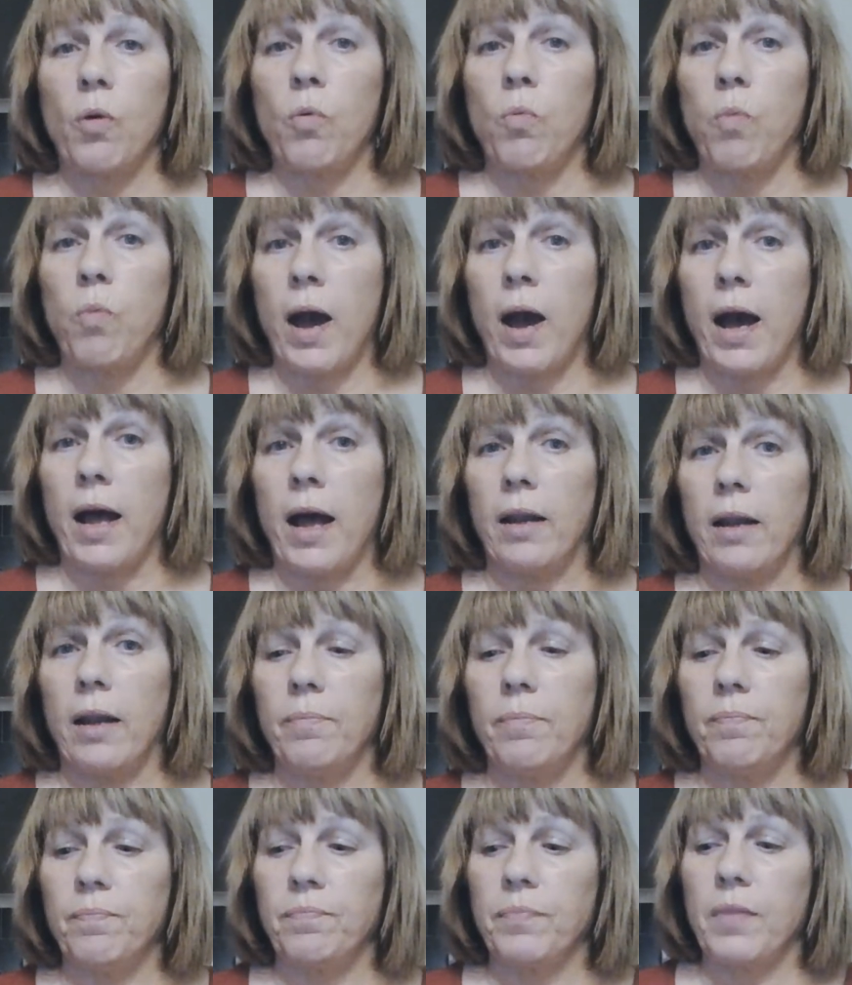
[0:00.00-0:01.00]
Well,
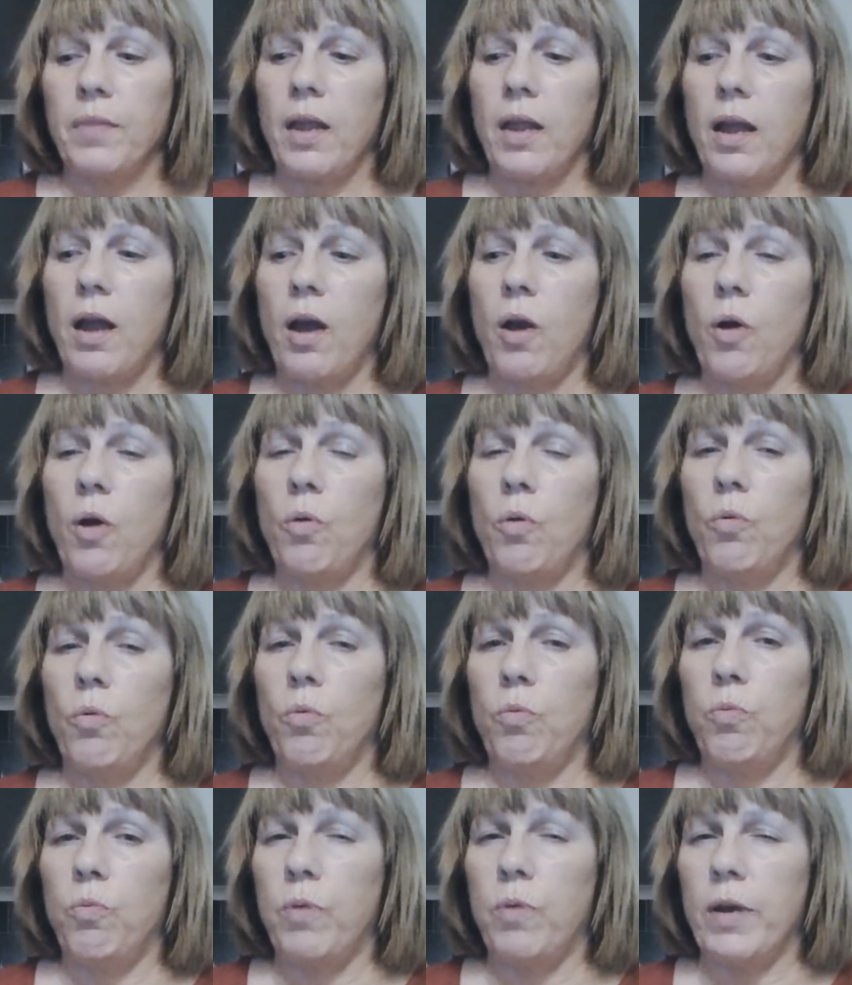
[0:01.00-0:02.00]

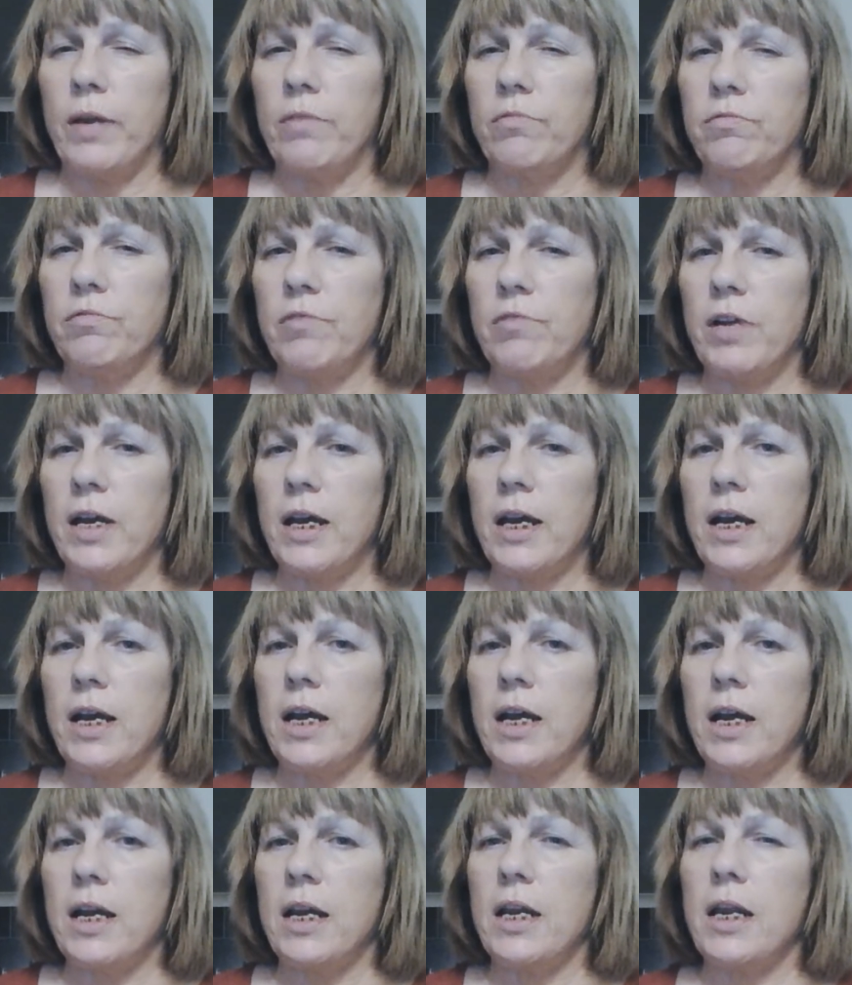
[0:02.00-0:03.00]
we
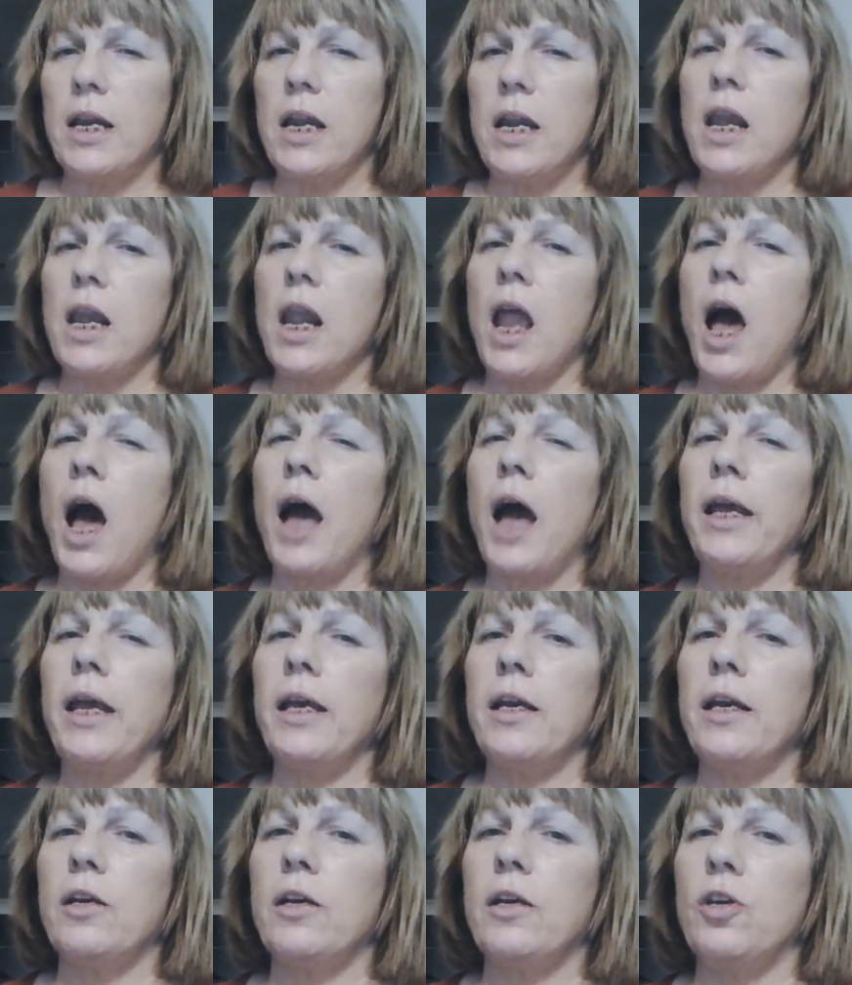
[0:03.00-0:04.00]
really
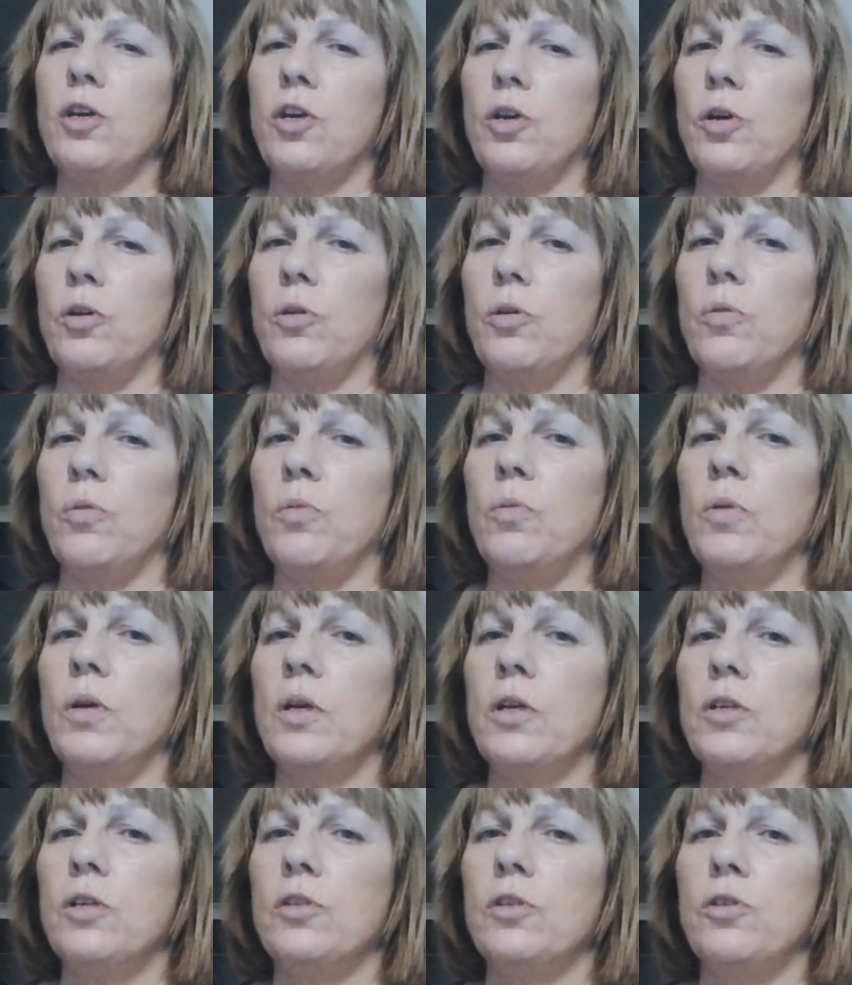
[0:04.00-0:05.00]
like you
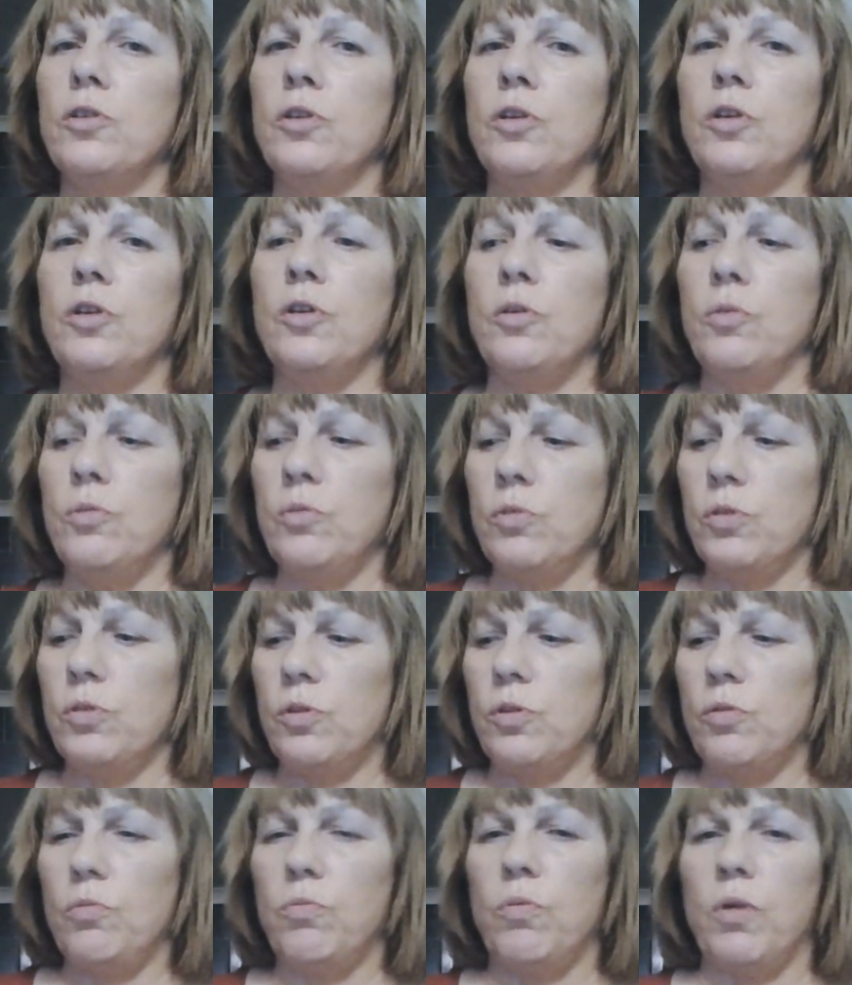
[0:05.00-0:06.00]
to use
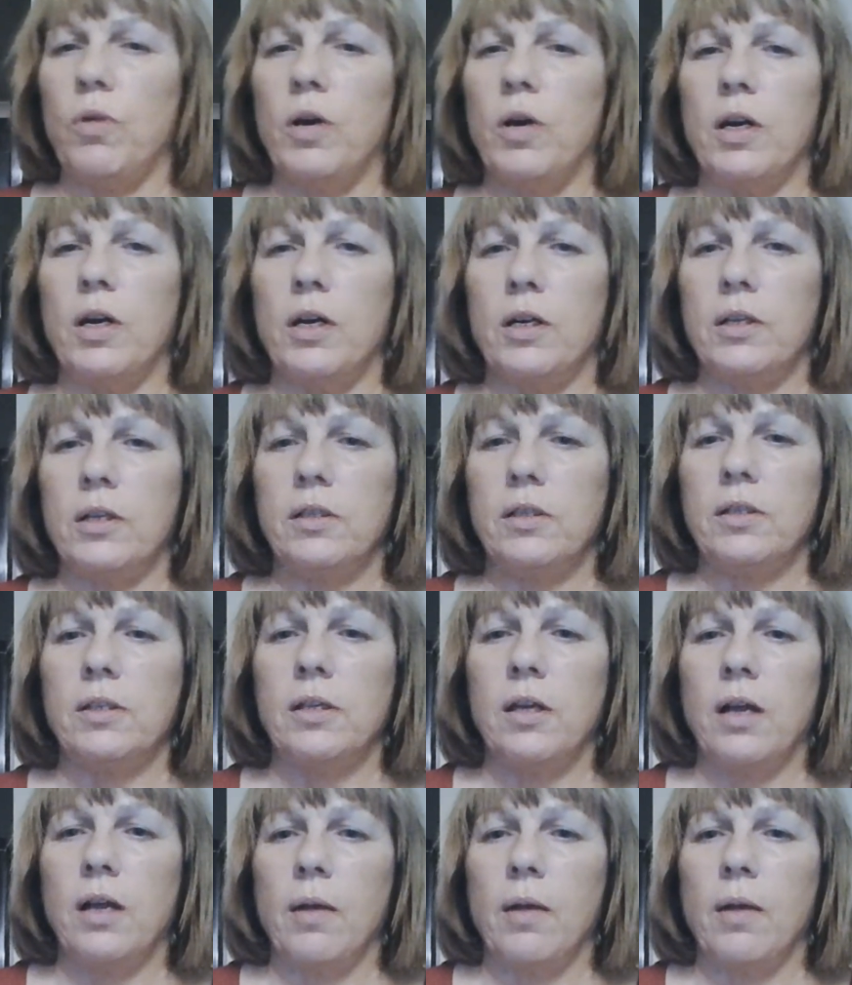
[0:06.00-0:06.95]
the words,